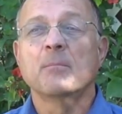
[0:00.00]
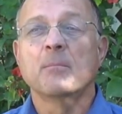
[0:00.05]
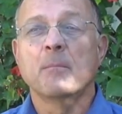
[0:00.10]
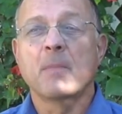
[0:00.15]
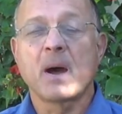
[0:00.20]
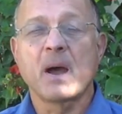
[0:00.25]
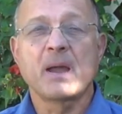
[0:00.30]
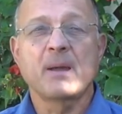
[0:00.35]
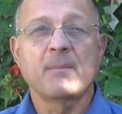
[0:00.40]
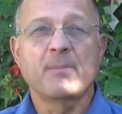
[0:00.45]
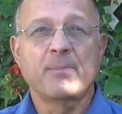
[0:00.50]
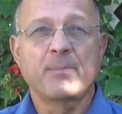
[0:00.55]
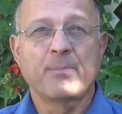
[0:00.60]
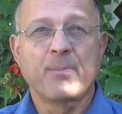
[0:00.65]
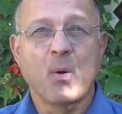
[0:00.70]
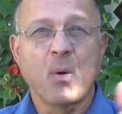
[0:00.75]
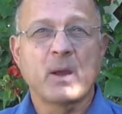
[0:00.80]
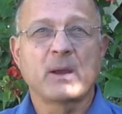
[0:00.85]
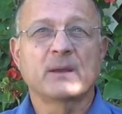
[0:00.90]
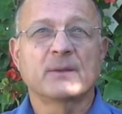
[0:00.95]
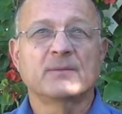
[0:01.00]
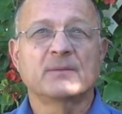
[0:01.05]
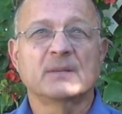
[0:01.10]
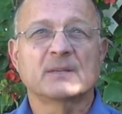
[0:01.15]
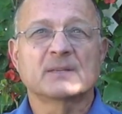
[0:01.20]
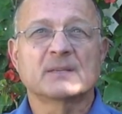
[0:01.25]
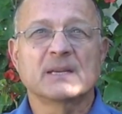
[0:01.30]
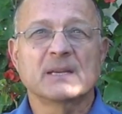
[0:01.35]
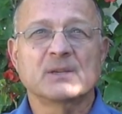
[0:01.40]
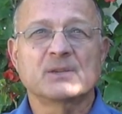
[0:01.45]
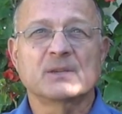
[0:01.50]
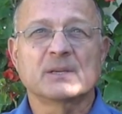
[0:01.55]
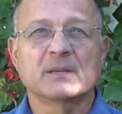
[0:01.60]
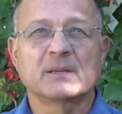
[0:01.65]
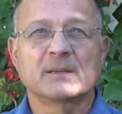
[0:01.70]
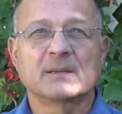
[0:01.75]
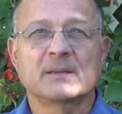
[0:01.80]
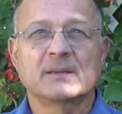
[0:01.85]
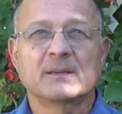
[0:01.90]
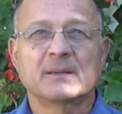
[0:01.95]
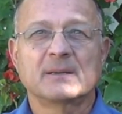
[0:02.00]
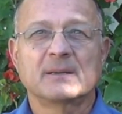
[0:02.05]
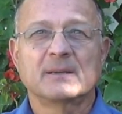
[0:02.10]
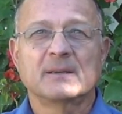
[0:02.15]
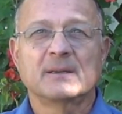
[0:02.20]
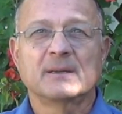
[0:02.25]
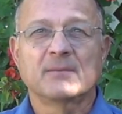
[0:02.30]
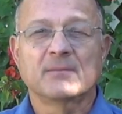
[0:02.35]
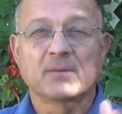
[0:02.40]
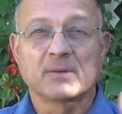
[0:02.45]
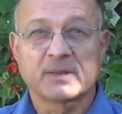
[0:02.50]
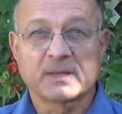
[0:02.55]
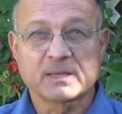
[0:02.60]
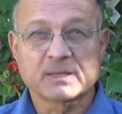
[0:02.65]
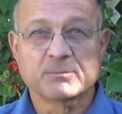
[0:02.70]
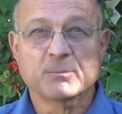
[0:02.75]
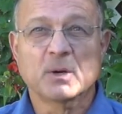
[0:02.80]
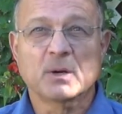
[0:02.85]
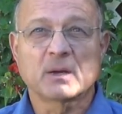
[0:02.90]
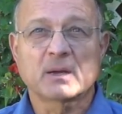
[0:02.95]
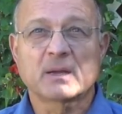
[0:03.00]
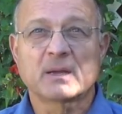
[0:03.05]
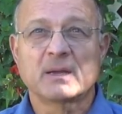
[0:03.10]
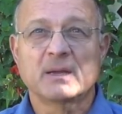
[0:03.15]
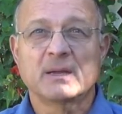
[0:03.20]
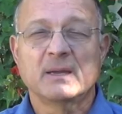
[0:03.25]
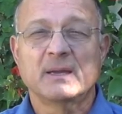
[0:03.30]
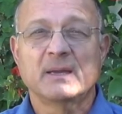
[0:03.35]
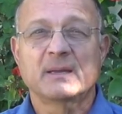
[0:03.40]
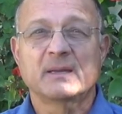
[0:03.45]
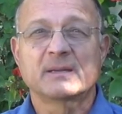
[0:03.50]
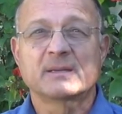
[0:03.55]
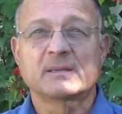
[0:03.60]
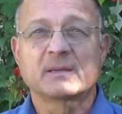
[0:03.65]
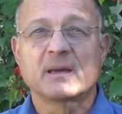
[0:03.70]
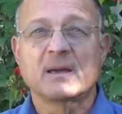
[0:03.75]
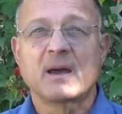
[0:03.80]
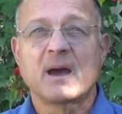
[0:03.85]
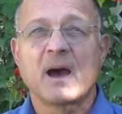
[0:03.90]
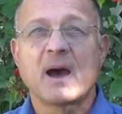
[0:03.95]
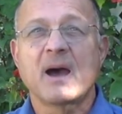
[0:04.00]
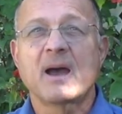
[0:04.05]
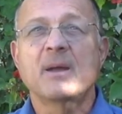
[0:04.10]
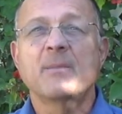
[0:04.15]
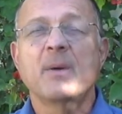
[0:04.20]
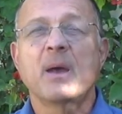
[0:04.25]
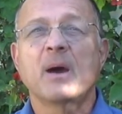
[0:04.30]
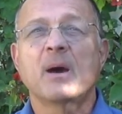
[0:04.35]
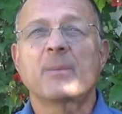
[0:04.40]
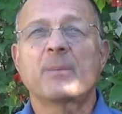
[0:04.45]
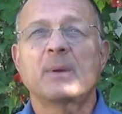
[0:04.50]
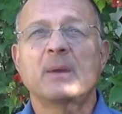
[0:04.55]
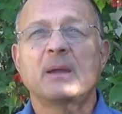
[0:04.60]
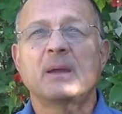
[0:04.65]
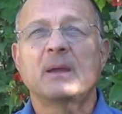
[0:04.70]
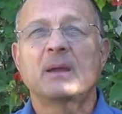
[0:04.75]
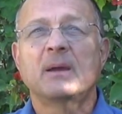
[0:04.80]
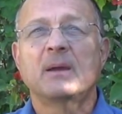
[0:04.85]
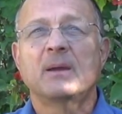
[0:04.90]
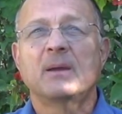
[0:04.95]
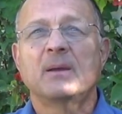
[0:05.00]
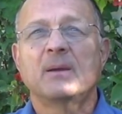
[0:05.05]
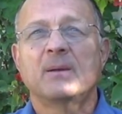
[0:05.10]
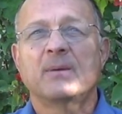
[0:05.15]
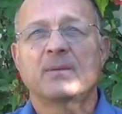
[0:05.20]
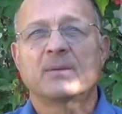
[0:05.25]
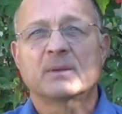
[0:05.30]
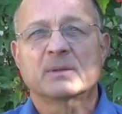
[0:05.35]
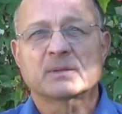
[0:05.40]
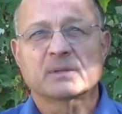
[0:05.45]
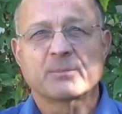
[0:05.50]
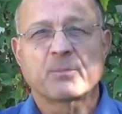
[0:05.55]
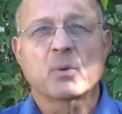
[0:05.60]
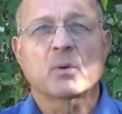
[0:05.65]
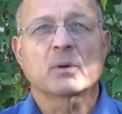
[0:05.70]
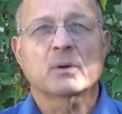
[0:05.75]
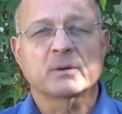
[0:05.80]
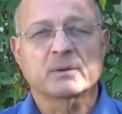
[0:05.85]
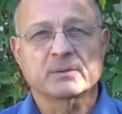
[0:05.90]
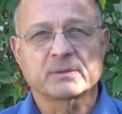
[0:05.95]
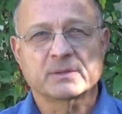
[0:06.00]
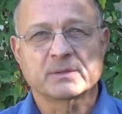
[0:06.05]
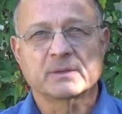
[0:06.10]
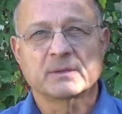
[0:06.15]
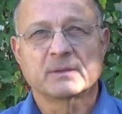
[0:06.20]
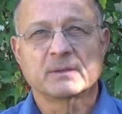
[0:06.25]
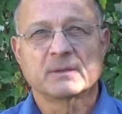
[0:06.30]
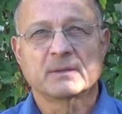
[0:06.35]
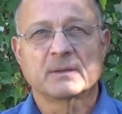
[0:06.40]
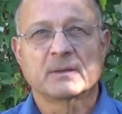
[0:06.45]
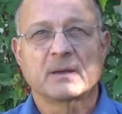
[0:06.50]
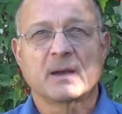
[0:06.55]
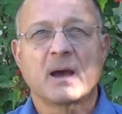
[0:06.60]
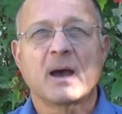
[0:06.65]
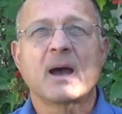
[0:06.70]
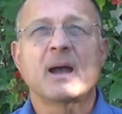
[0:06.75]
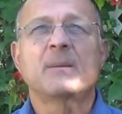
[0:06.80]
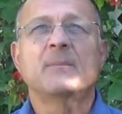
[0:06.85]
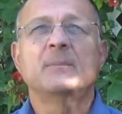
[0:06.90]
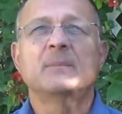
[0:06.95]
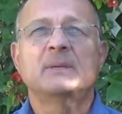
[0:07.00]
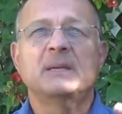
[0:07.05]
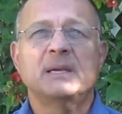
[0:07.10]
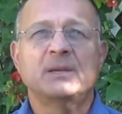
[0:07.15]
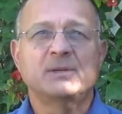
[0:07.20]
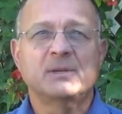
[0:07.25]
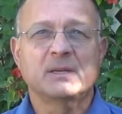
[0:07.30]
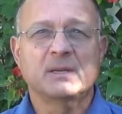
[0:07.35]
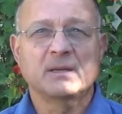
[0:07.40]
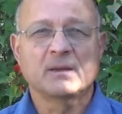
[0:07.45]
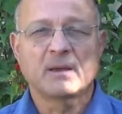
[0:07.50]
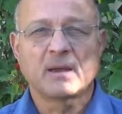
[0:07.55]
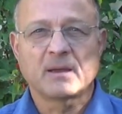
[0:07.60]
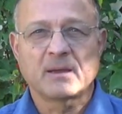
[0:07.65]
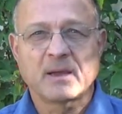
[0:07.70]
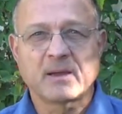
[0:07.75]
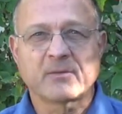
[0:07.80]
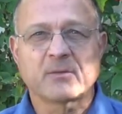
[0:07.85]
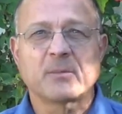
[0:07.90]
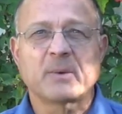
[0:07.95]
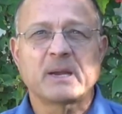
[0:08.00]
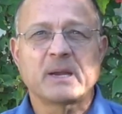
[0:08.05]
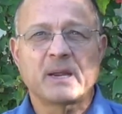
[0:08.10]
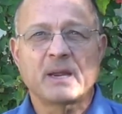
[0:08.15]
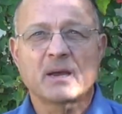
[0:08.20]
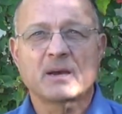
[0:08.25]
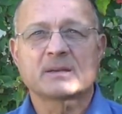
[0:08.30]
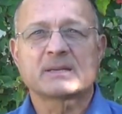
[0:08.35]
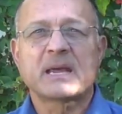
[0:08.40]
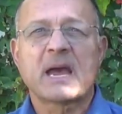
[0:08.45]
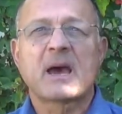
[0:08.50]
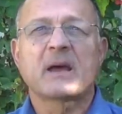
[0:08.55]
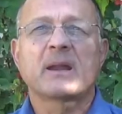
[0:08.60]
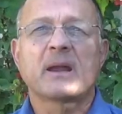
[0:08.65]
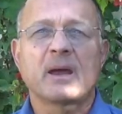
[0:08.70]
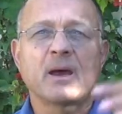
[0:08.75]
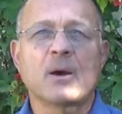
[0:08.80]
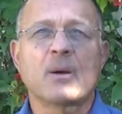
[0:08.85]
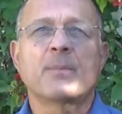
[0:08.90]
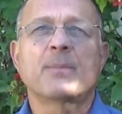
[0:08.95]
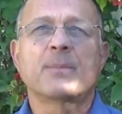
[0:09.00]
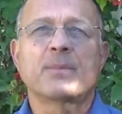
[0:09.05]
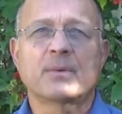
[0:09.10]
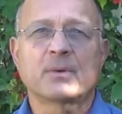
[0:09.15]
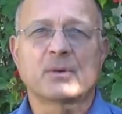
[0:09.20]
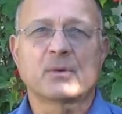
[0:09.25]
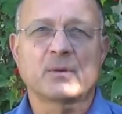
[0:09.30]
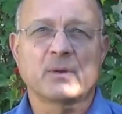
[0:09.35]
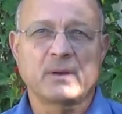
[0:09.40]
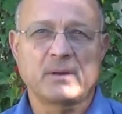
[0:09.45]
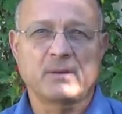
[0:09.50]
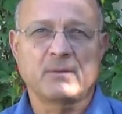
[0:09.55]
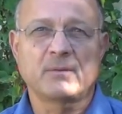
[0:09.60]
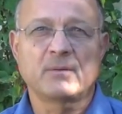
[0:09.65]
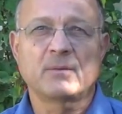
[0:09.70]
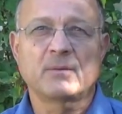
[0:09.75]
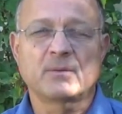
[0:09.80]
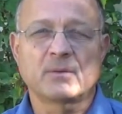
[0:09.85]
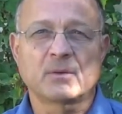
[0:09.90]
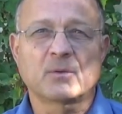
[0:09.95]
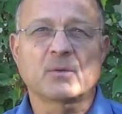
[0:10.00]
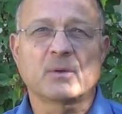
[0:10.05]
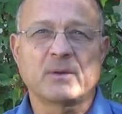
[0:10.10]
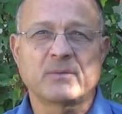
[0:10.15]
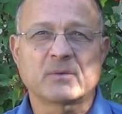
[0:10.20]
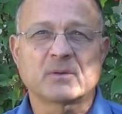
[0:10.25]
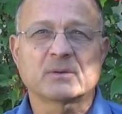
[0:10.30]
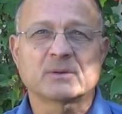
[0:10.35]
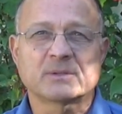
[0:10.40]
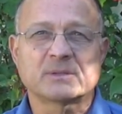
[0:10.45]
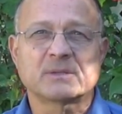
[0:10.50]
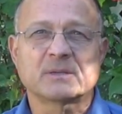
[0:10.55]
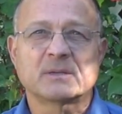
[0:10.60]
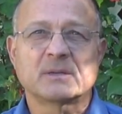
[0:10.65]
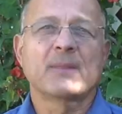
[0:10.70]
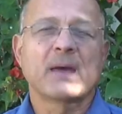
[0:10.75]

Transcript: My point of distinction for this book is I'm helping the supporters. I'm teaching everybody else how to help the grievers.